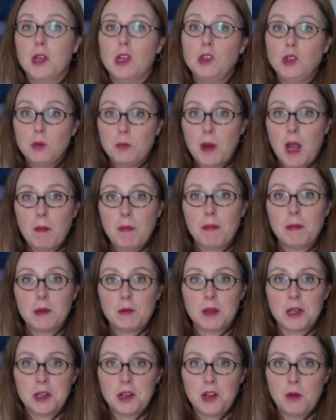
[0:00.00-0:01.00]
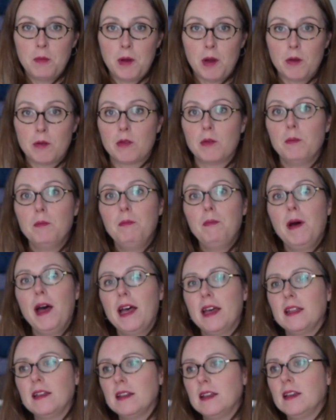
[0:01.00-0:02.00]
you probably want to know both.
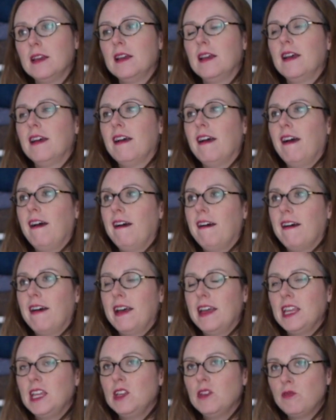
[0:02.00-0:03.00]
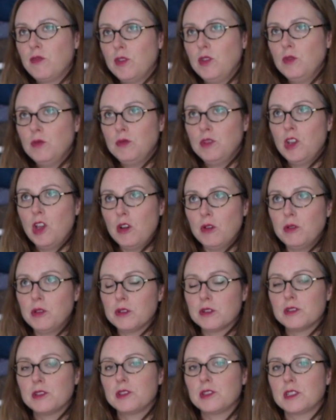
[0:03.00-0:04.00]
But if you know
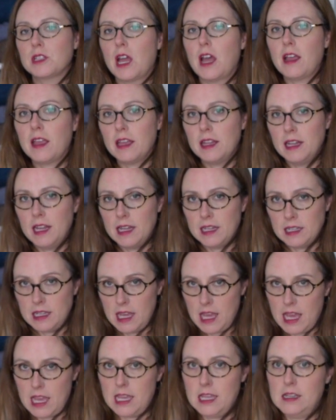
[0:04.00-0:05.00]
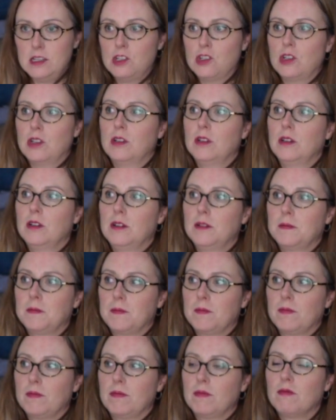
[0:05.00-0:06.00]
your stockinette gauge,
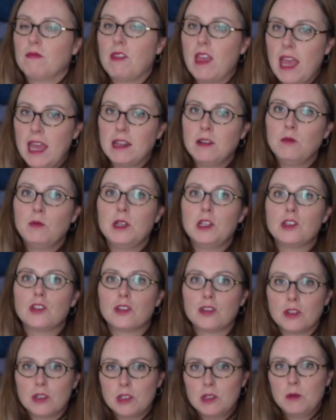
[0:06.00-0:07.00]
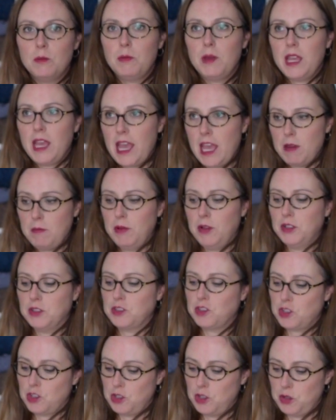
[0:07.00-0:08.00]
then we should be able
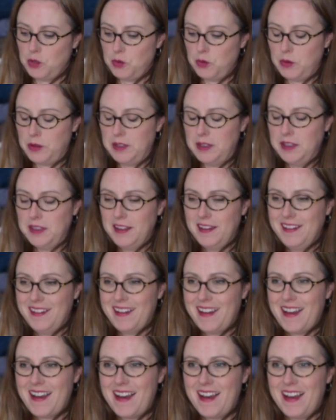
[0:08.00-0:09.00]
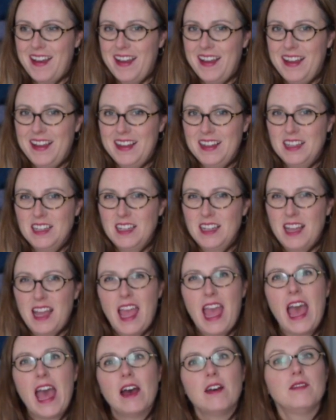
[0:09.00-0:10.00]
to
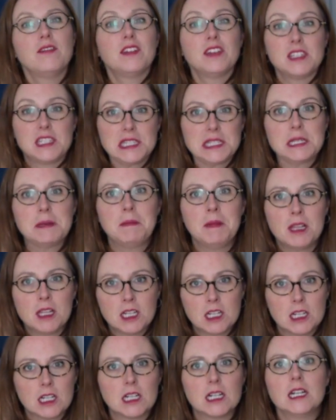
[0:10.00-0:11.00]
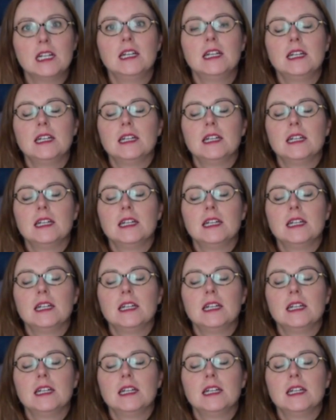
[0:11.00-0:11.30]
have similar